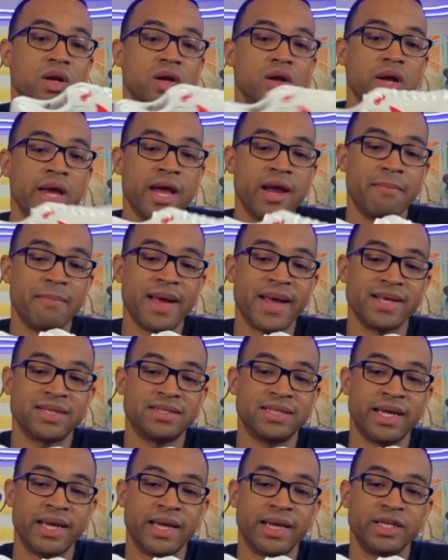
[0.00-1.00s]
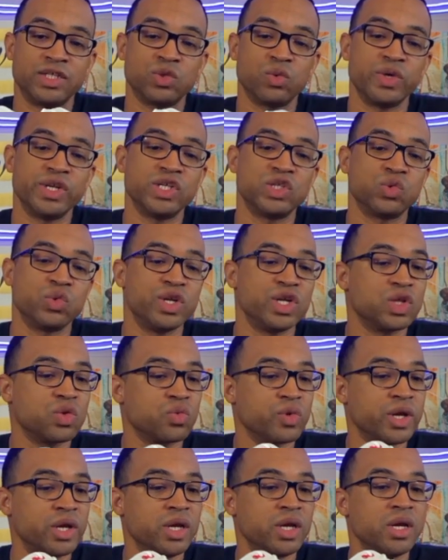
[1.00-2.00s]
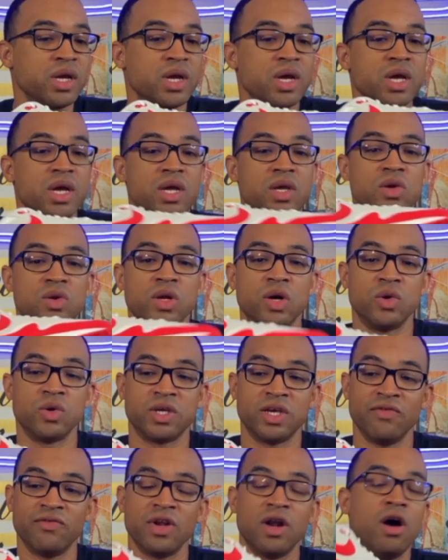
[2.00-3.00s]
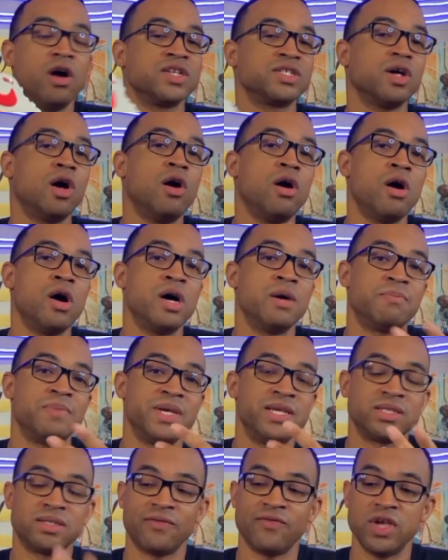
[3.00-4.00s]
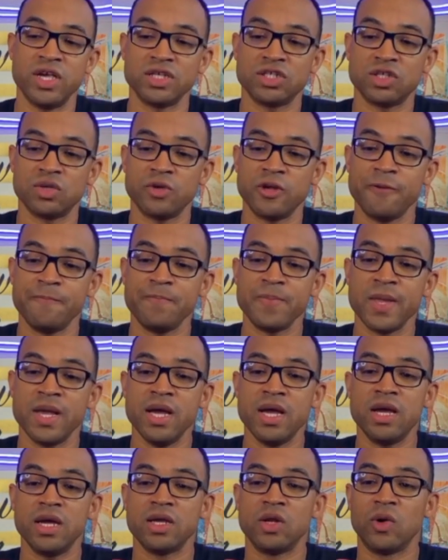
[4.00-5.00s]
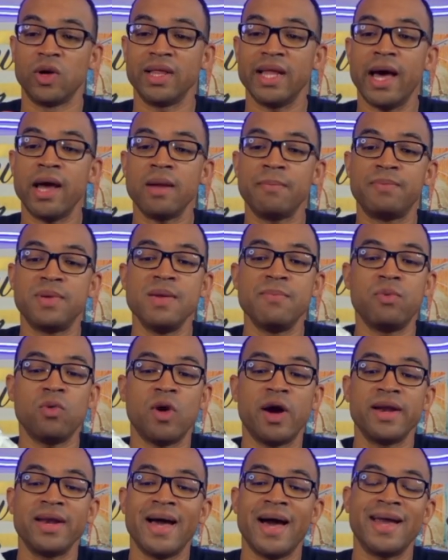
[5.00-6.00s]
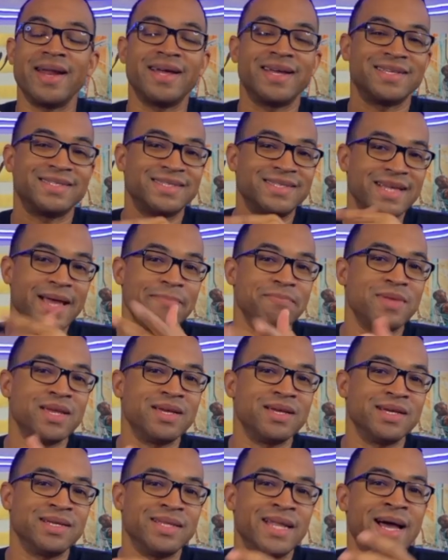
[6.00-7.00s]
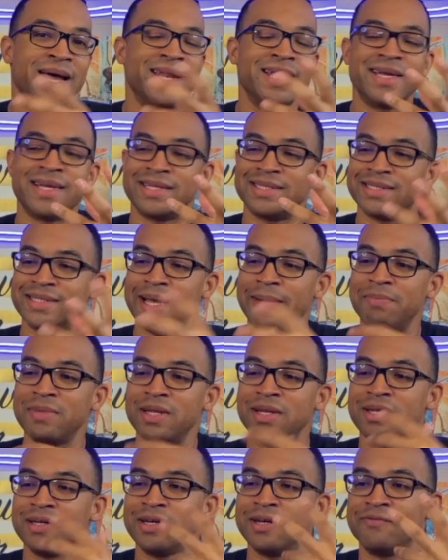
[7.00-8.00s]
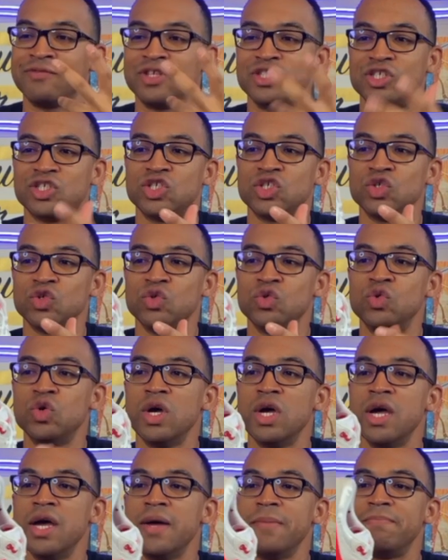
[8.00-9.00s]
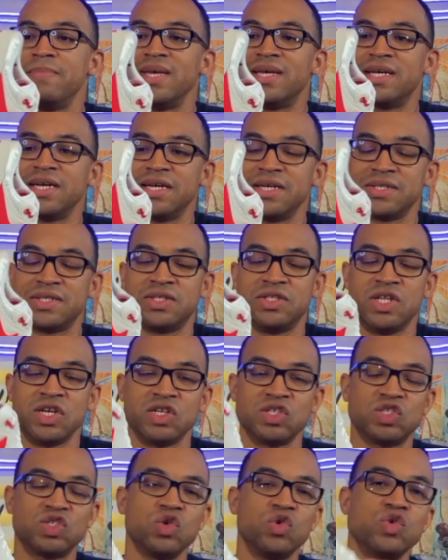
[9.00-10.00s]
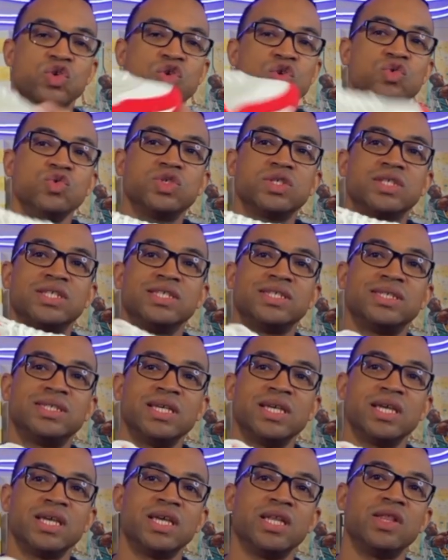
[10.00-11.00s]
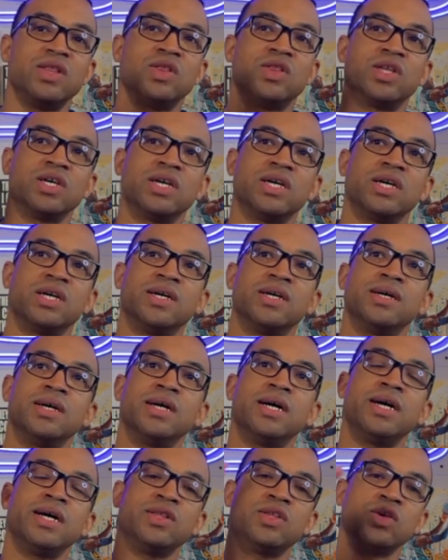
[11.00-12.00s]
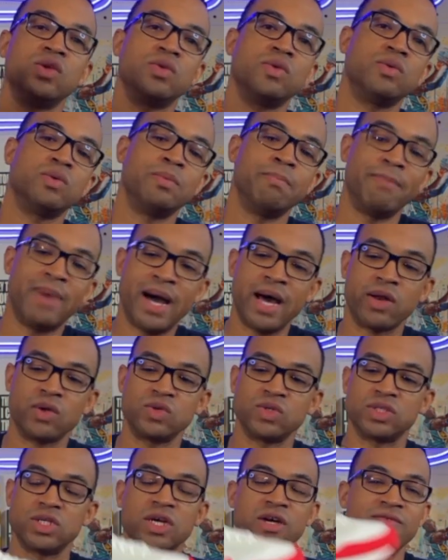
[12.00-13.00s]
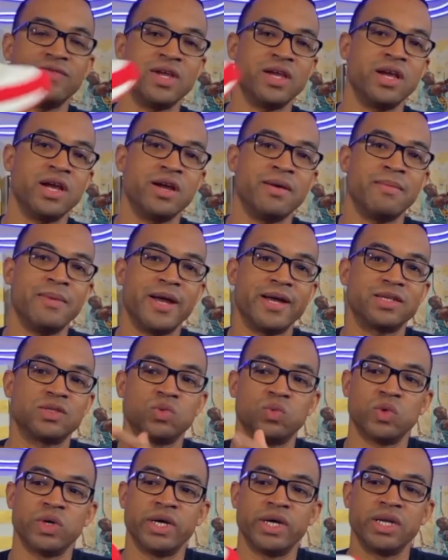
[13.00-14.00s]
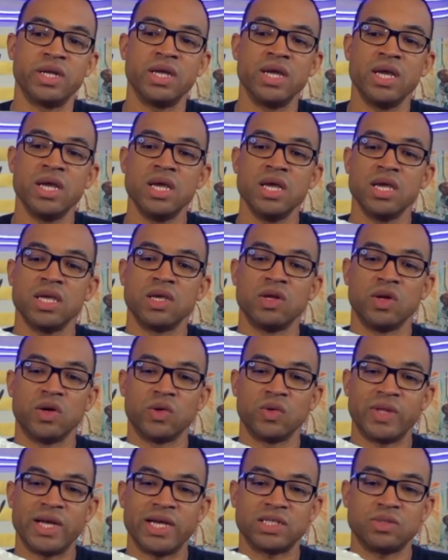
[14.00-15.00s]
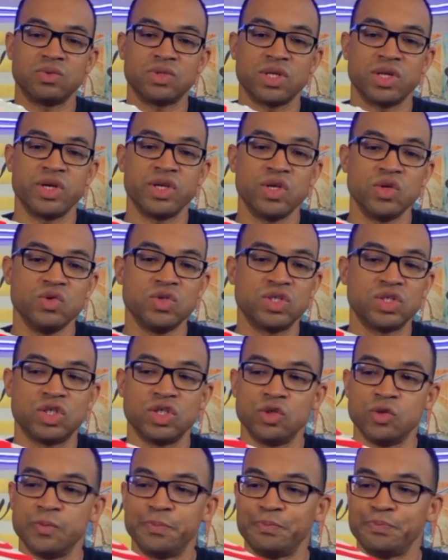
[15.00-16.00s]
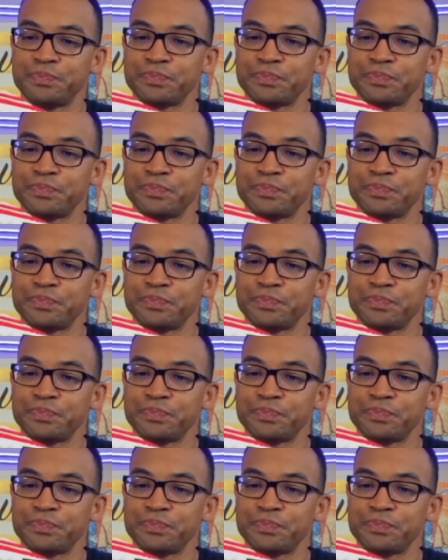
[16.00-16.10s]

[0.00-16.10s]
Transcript: Air Max Day 2023, you know, giving us all a piece of history. You know, a lot of people are not accepting of this shoe because they're so used to seeing the other models of the Air Max 1. You know, that's what they're used to.